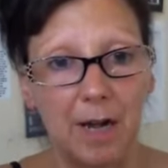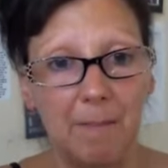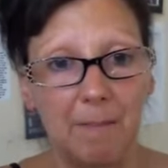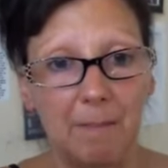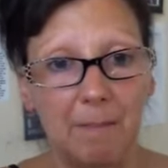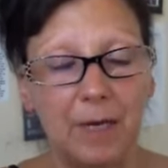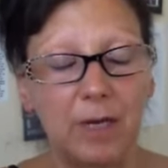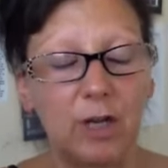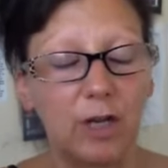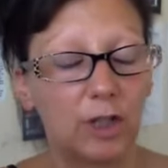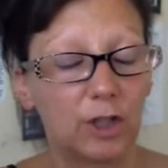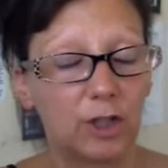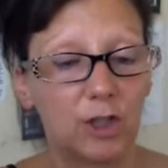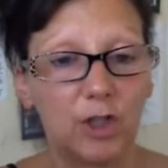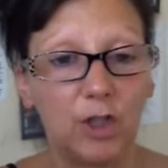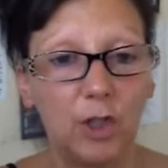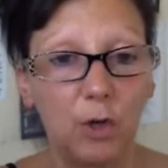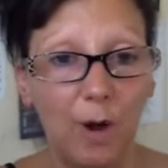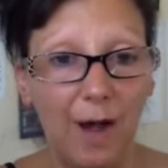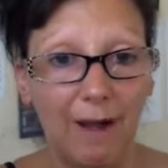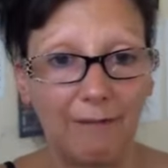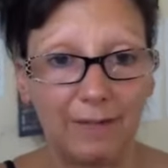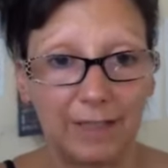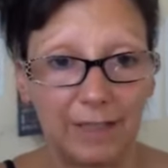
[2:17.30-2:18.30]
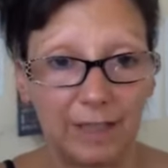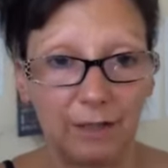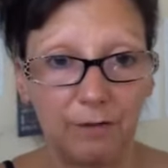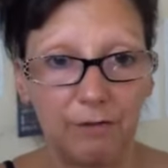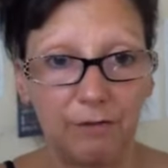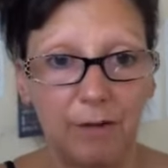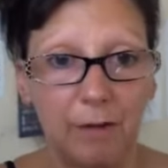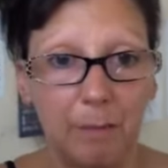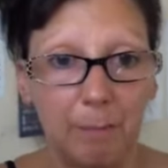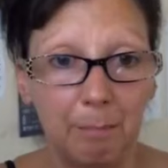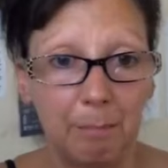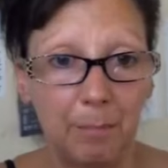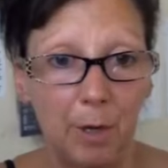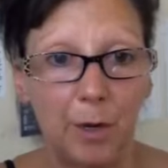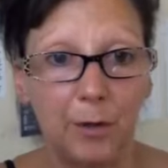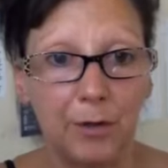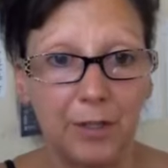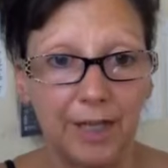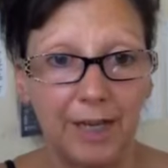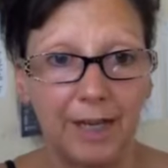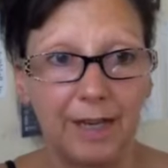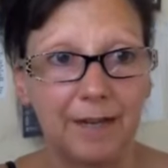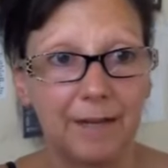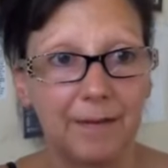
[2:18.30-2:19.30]
because you have a different
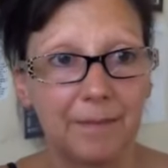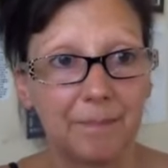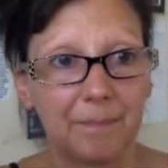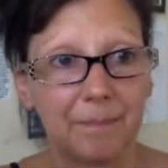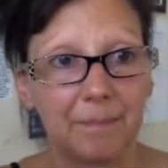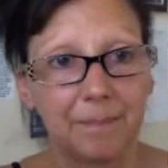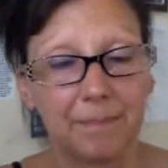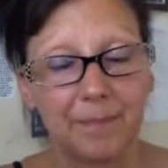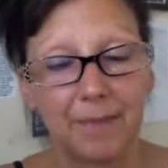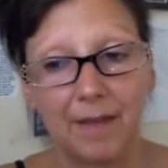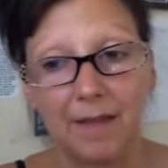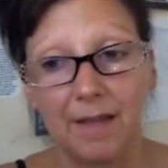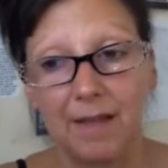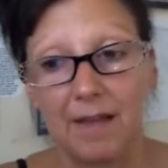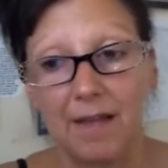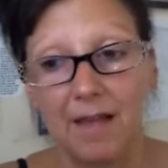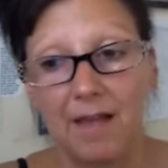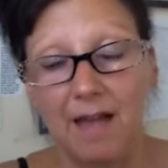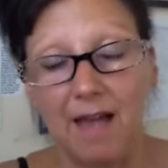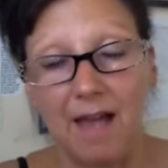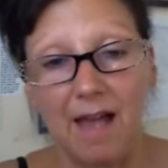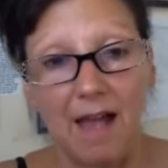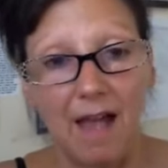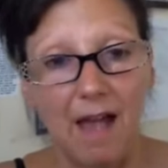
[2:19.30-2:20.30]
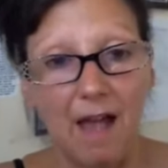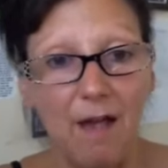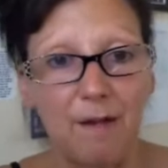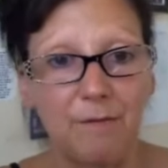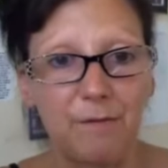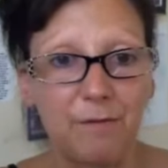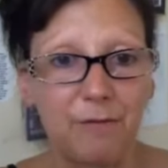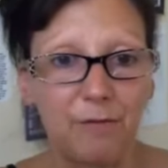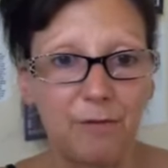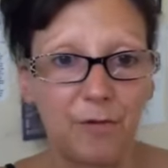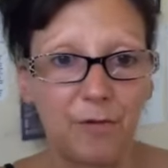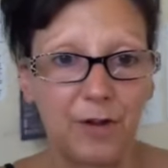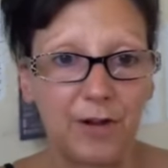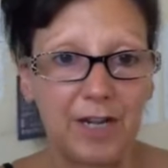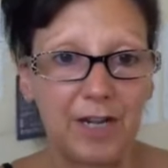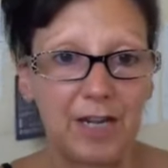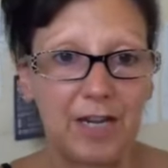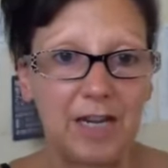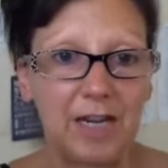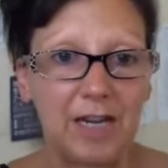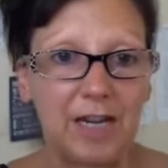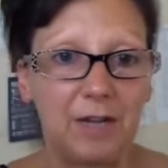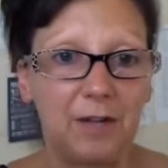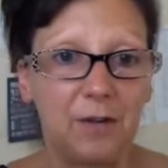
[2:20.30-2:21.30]
body
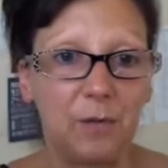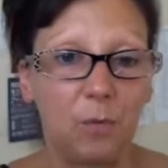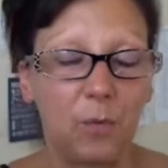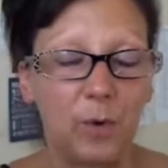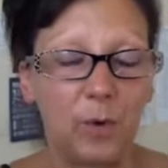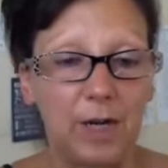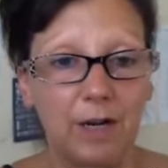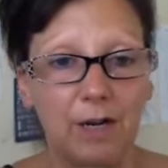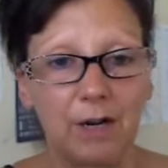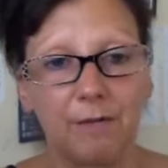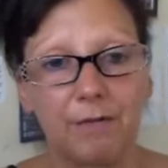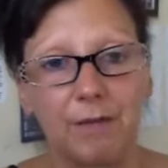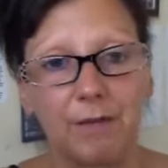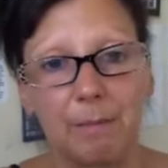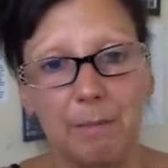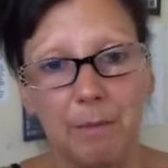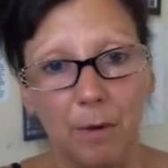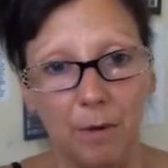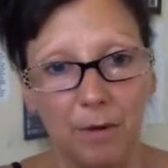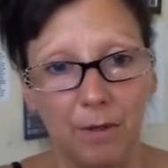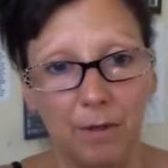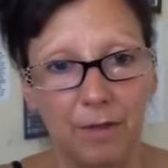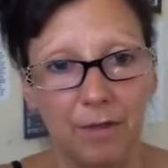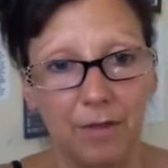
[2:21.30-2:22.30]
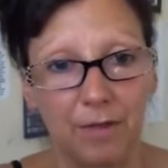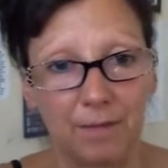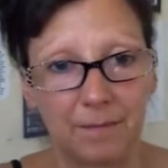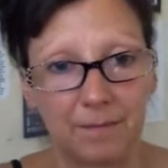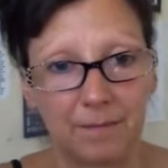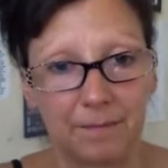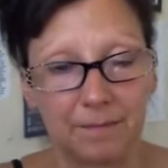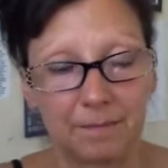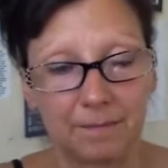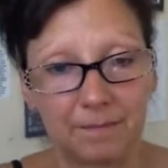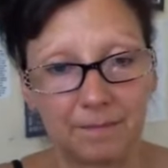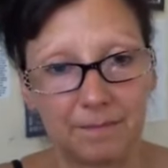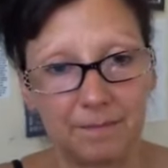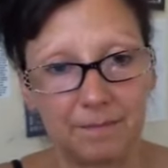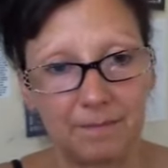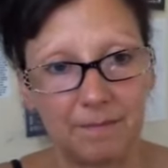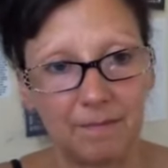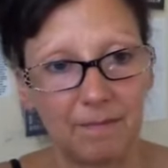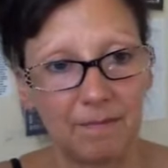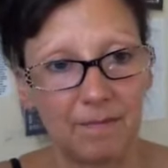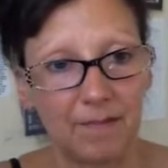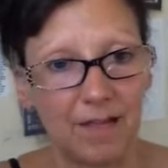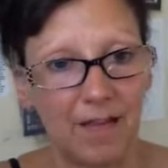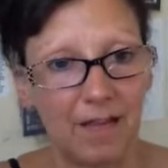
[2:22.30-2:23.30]
every week of the month.
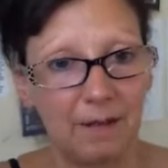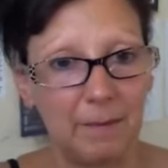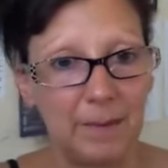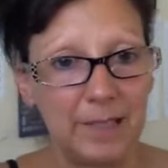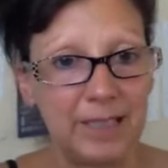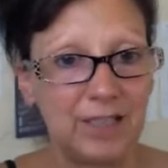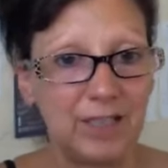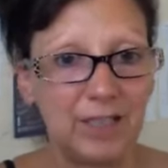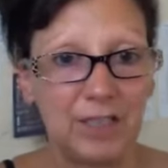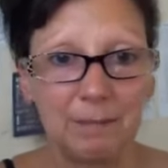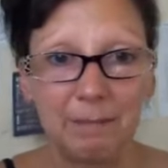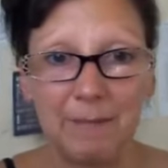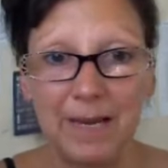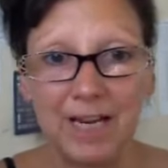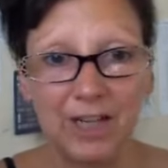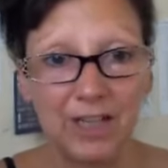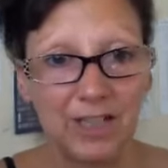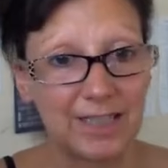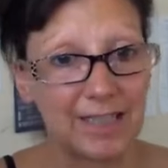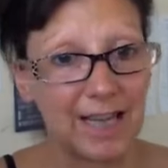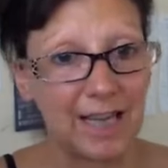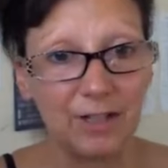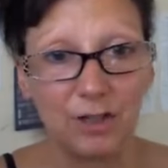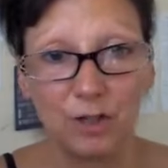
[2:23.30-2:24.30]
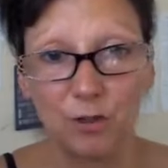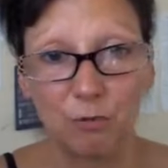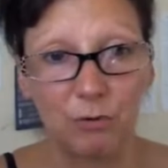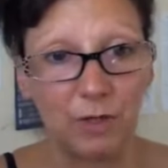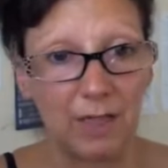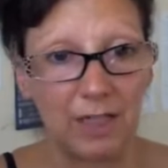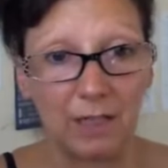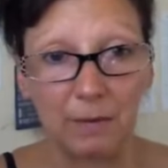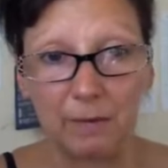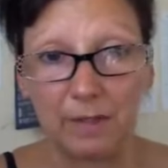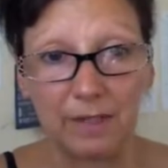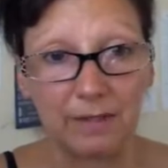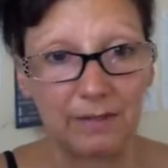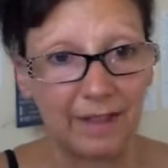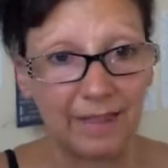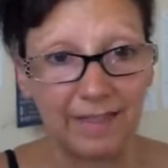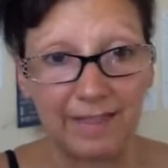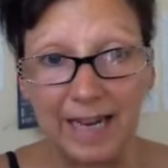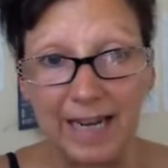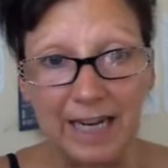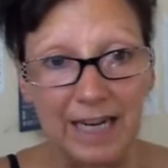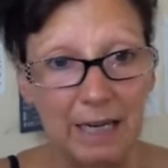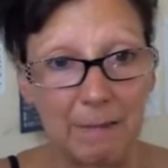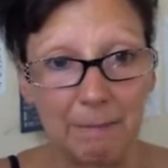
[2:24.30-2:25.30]
Which it makes sense really when you
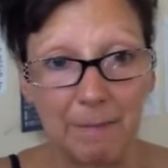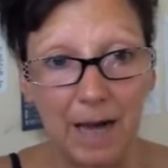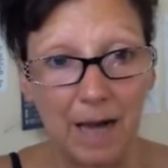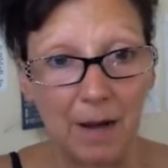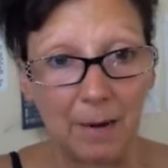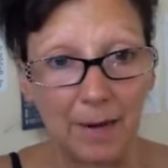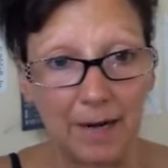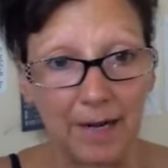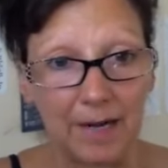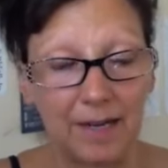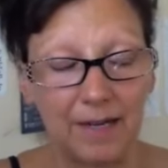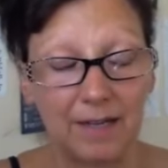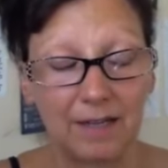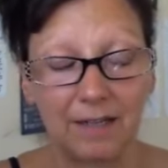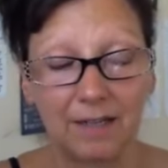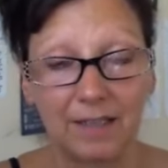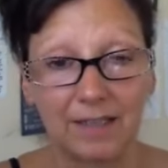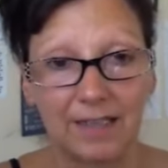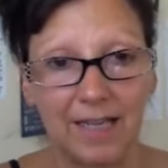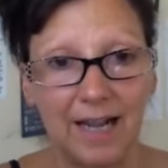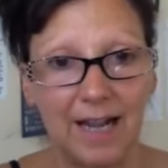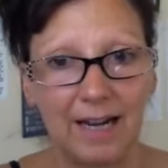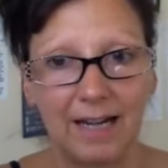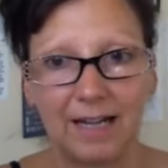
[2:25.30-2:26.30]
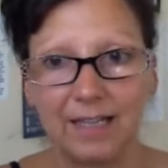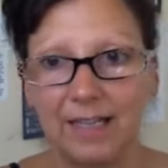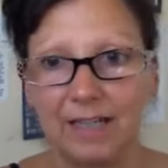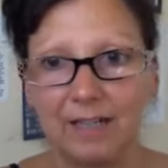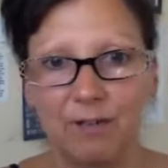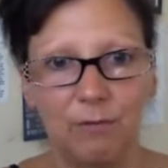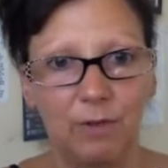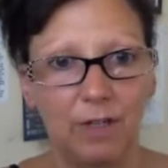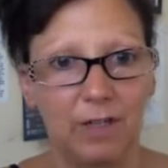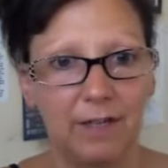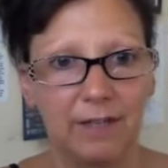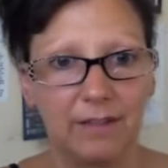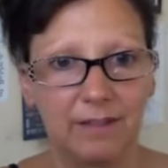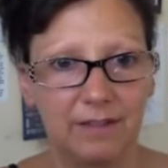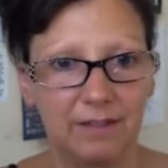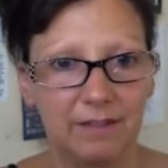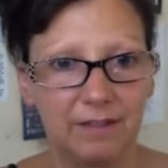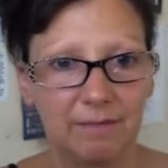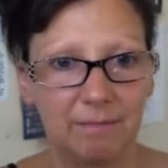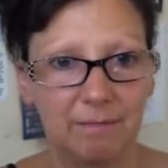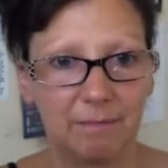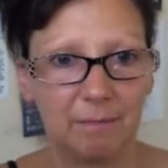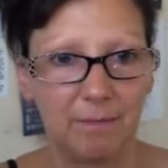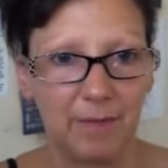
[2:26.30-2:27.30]
think about it, because I didn't really
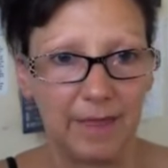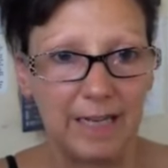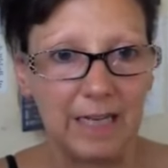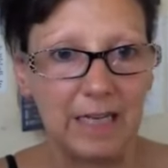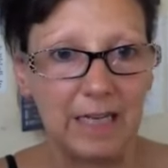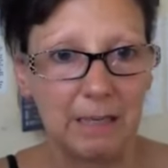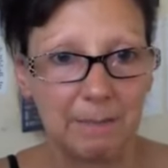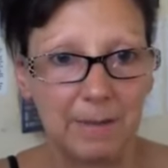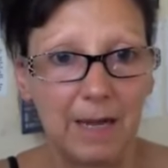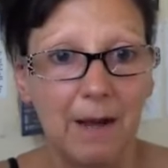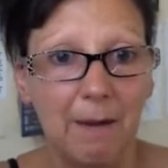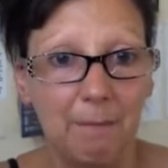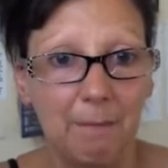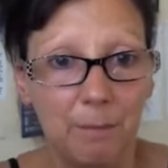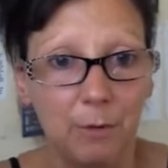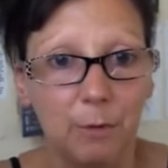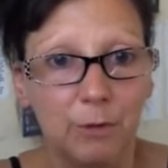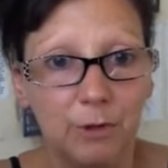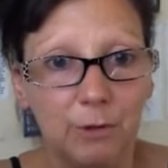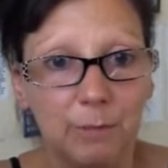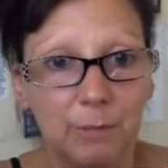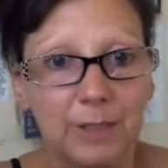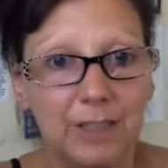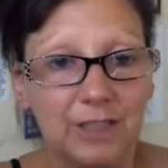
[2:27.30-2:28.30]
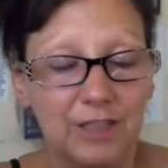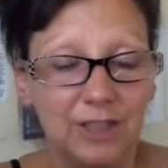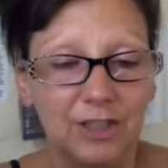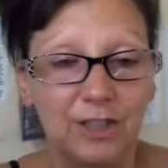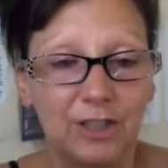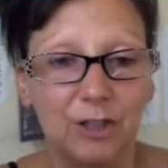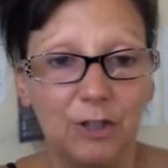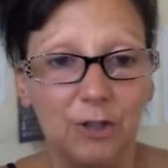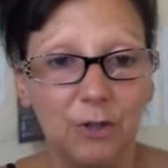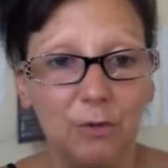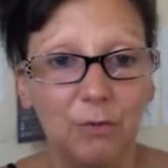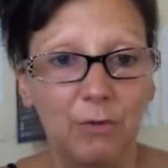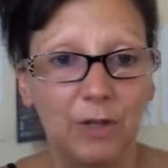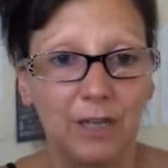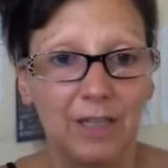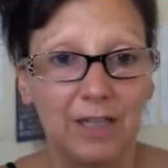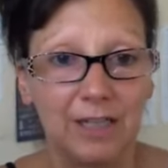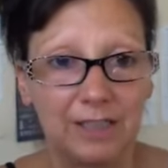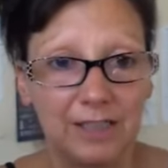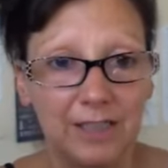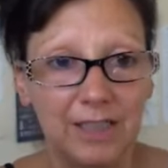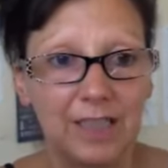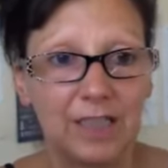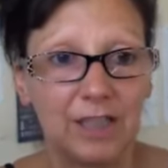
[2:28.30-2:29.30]
think about much, but you don't
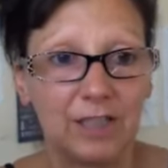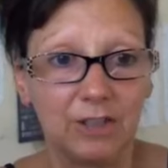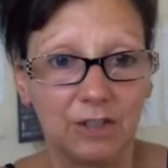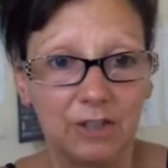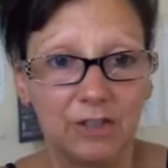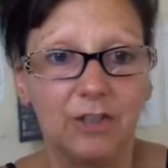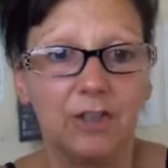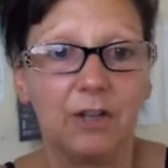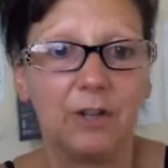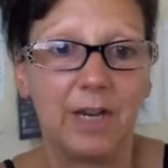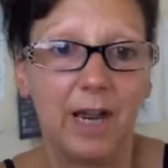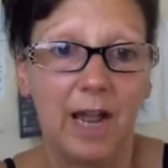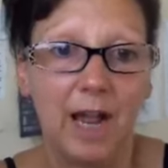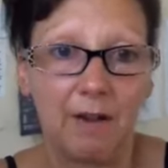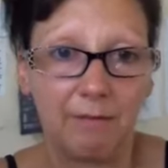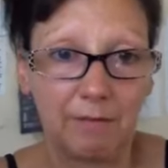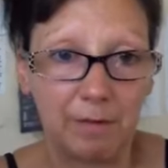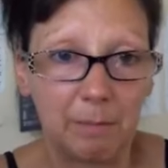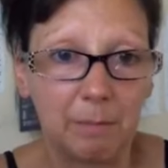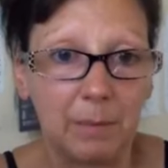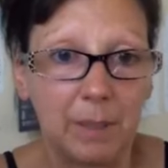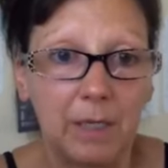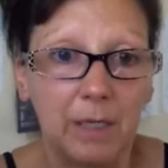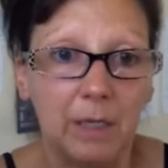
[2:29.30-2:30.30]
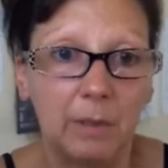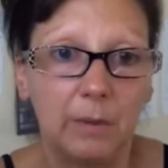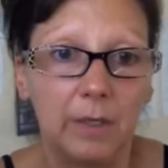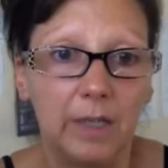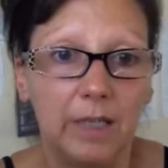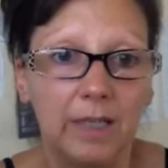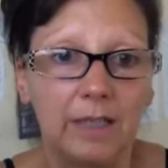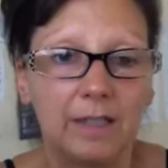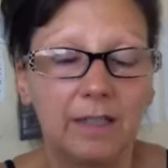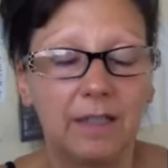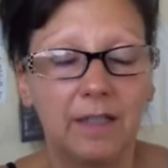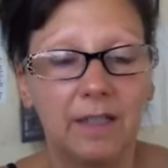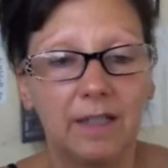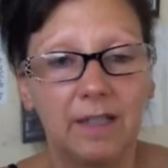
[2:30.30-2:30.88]
really, do you? You just know you have your period.